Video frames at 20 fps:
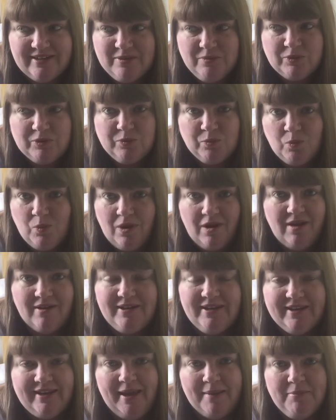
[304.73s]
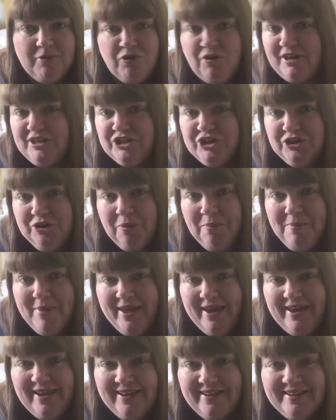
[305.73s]
it wouldn't work, it kept crashing on
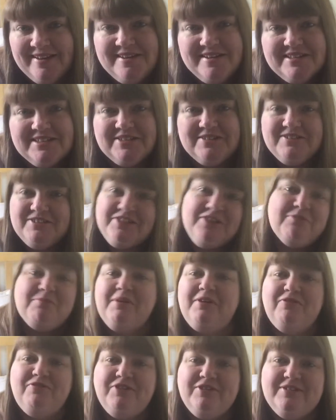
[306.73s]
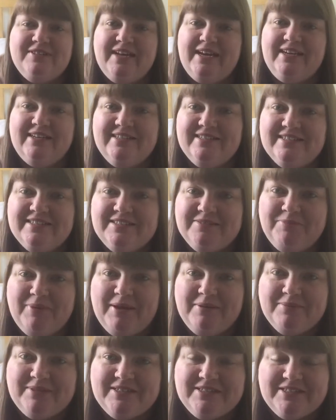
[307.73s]
me. So it took me a few days to be
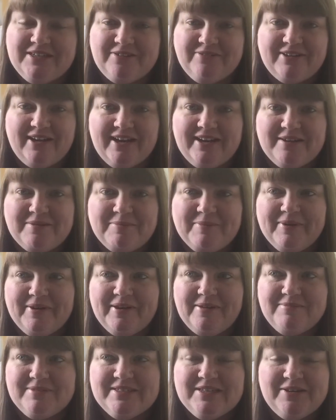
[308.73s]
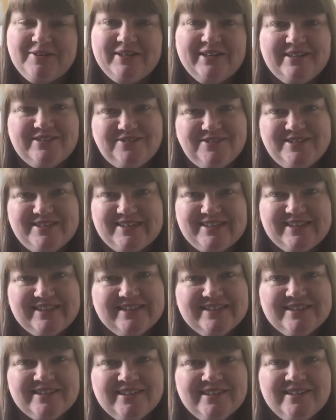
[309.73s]
able to donate, but I'm so glad I
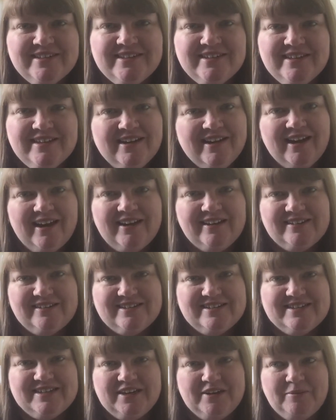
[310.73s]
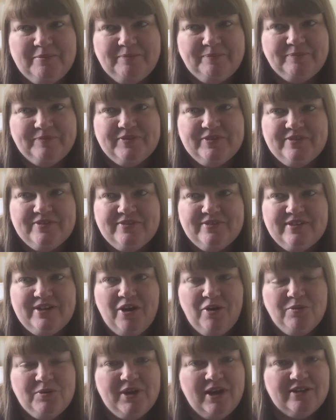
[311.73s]
did. And the
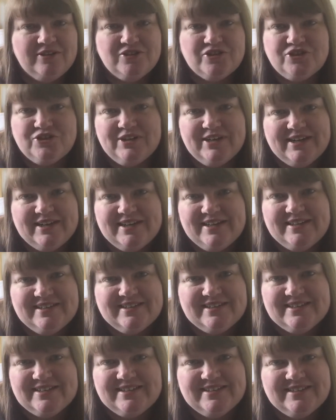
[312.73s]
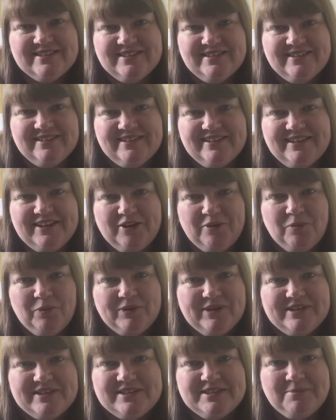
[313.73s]
whole country is, you know,
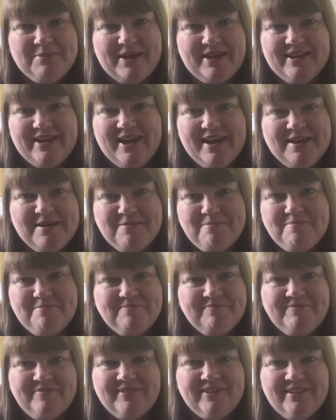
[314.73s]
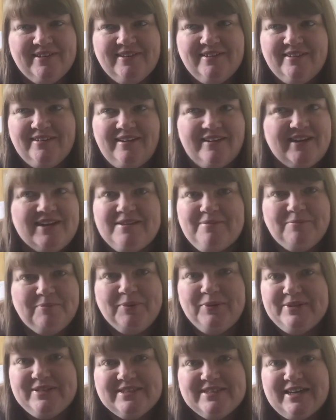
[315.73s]
wanting to make him like
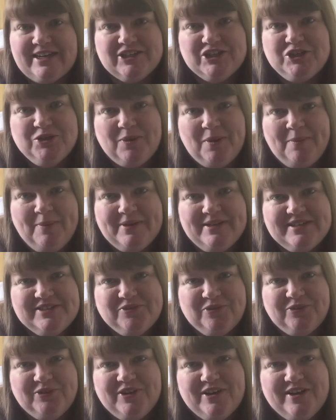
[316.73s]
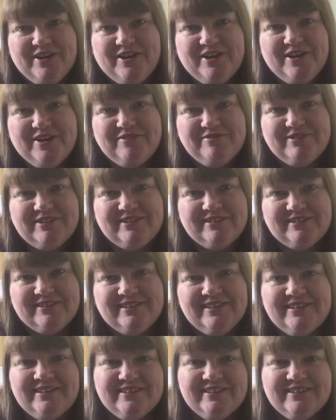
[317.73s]
put a statue up in his honour, and